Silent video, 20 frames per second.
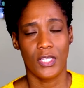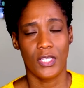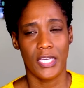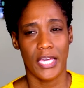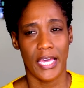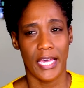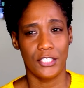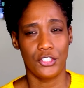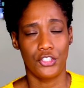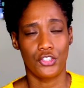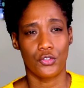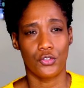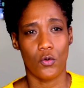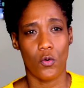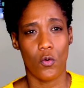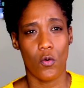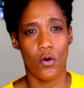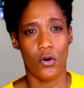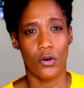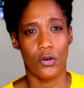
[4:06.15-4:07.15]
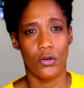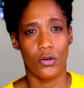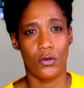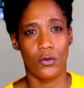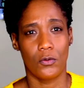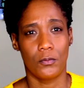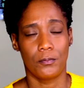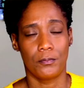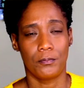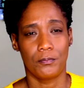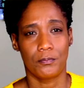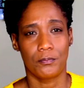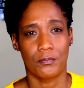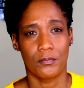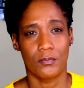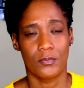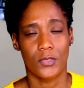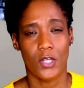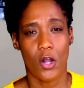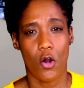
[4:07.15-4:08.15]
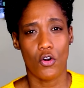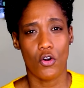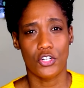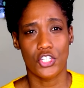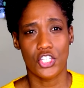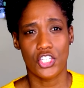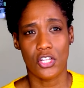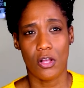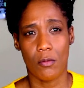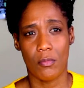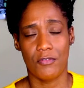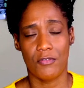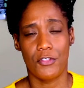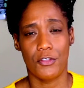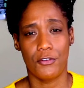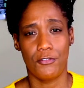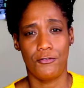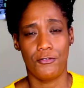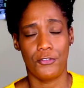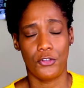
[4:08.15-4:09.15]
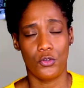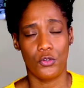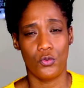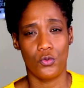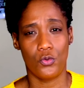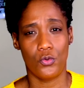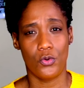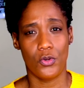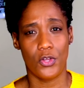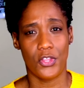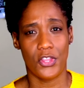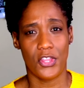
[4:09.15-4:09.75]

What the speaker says: castor oil are some of the few